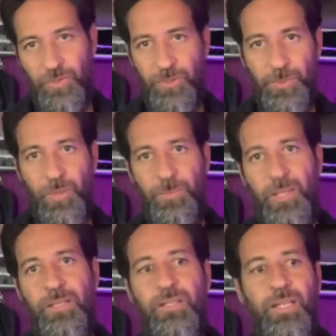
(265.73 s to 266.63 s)

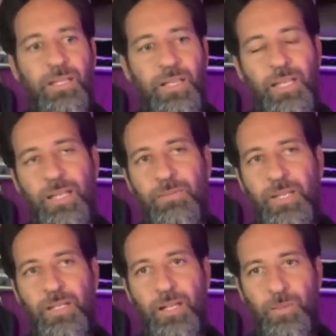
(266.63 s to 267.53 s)
propane, and I have
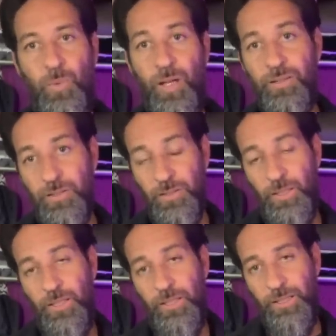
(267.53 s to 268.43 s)
a hot water,
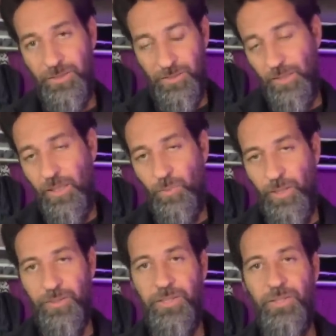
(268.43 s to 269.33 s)
instant hot
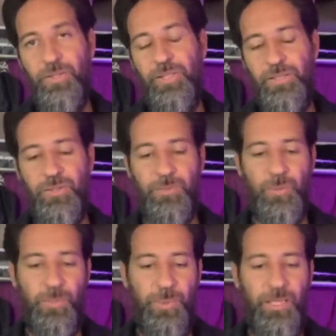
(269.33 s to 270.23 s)
water heater that uses
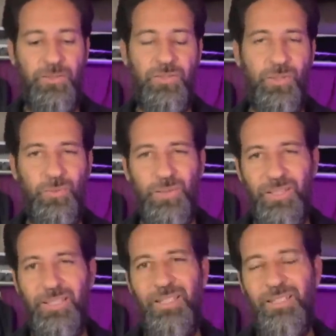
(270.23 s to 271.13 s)
propane. So
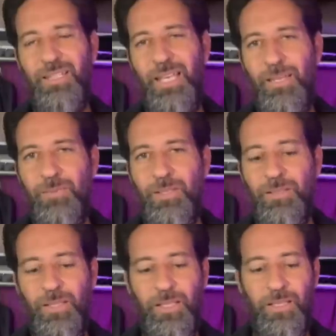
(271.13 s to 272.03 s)
really, having
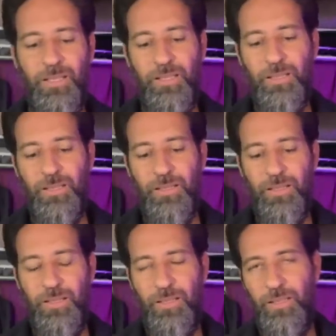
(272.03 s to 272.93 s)

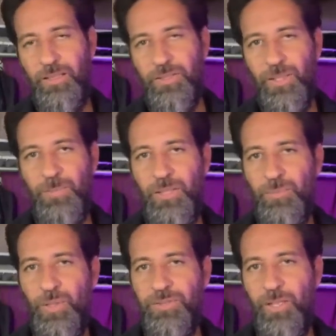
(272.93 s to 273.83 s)
uh, something that
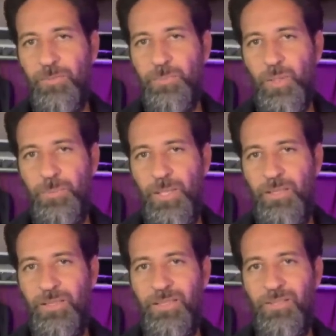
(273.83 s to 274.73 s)
runs off of
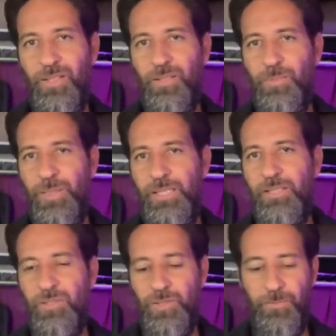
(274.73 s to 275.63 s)
propane is a little bit
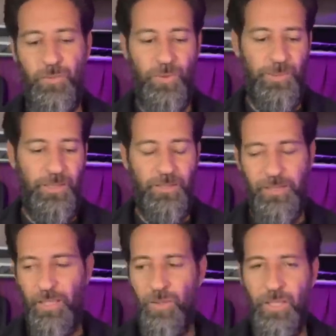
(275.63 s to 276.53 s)
easier for me. Now,